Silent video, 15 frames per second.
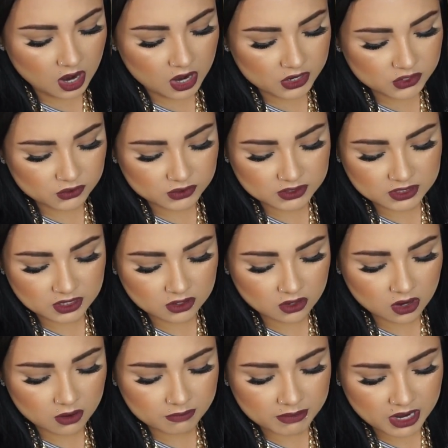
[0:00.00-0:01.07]
Are you
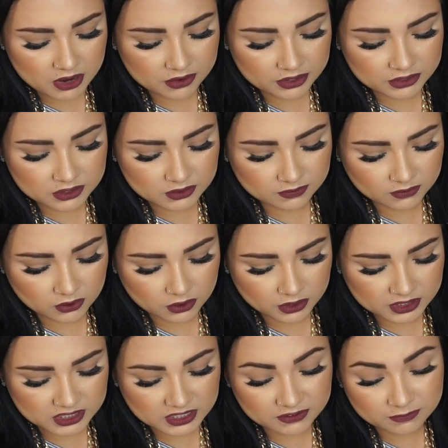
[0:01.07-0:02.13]
single, married,
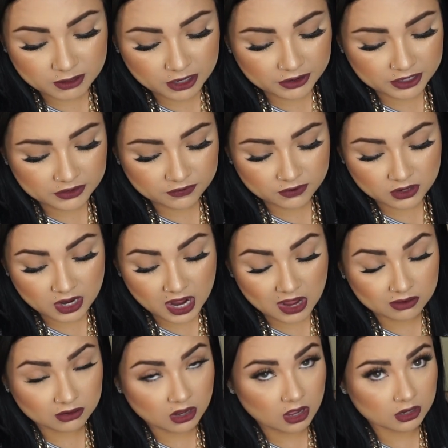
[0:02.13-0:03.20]
divorced? If married, for
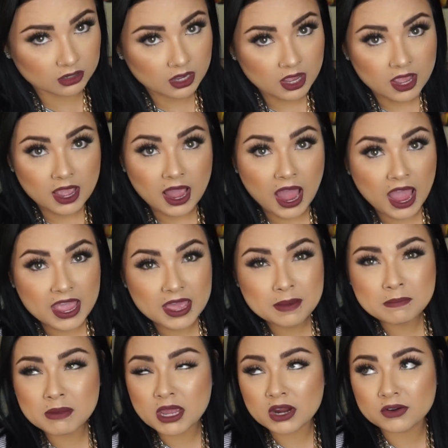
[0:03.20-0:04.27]
how long? I
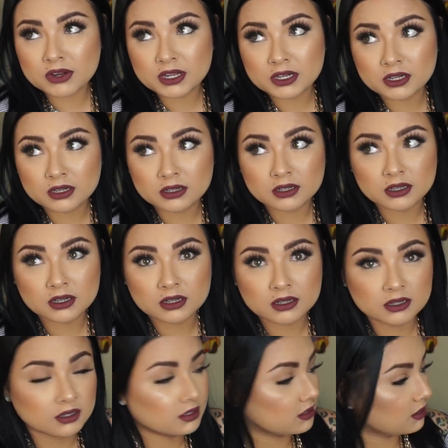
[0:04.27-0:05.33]
am married.
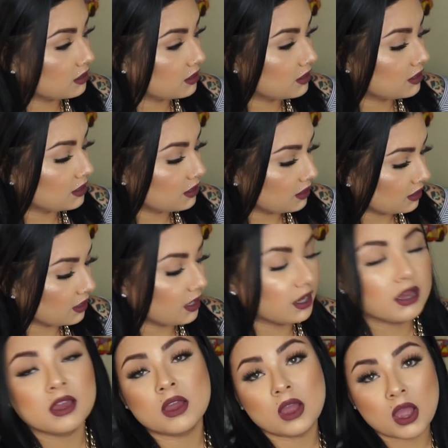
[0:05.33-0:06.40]

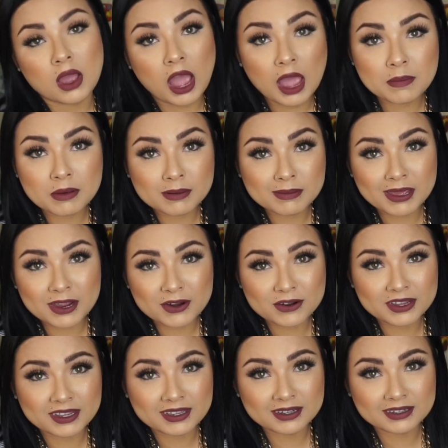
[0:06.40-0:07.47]
Yeah. I've been
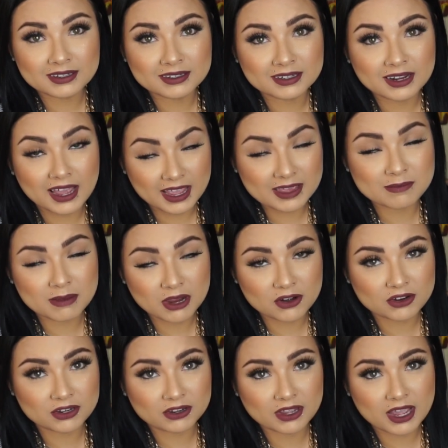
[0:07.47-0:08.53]
married I am
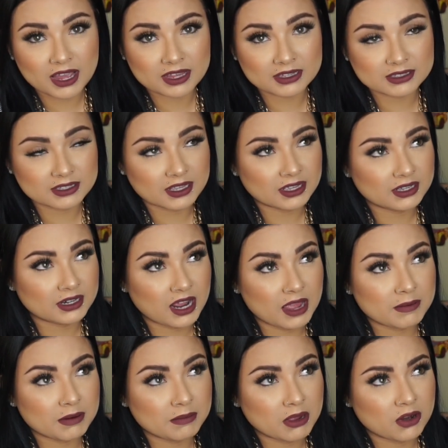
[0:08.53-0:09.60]
married, you guys, and
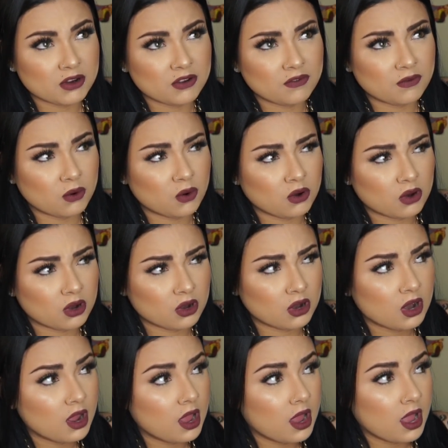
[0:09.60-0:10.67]
I've been married
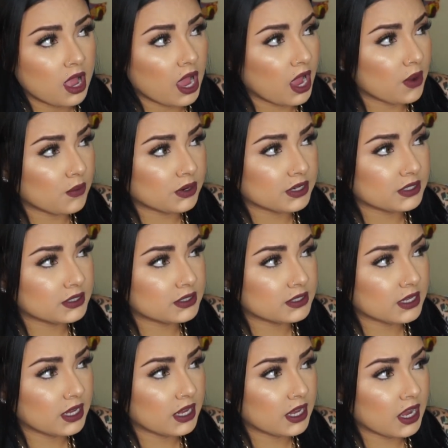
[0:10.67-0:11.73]
for, I want to
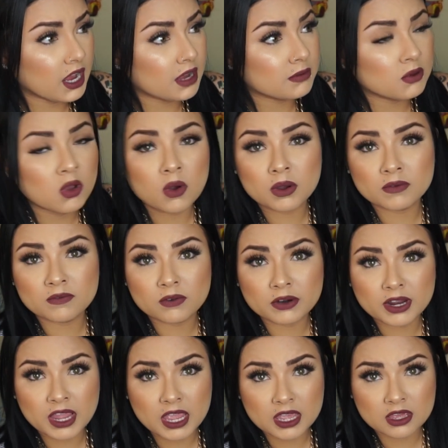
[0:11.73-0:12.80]
say I'm going
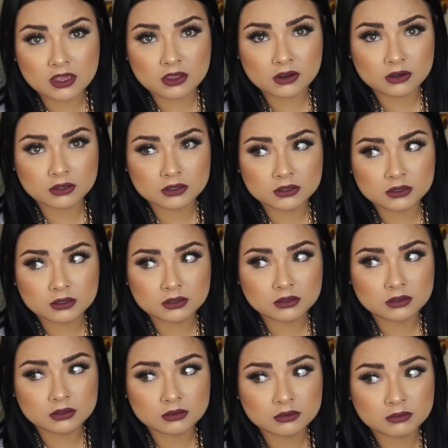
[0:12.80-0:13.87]
for eight years,
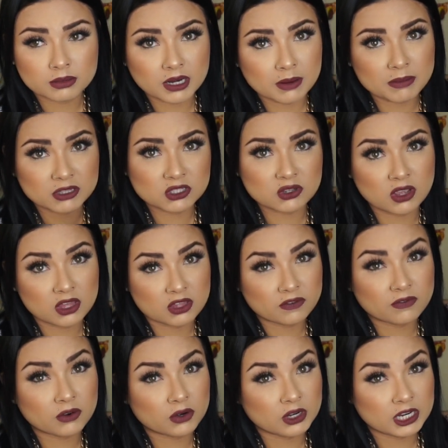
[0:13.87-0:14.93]
but I've been together
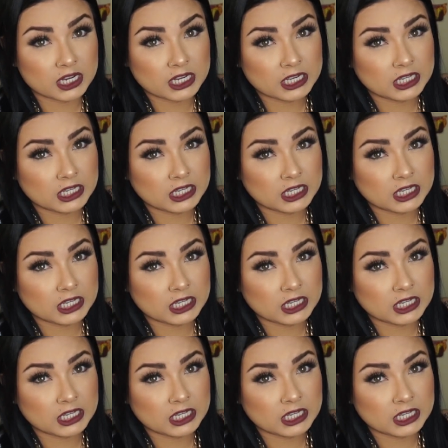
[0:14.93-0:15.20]
for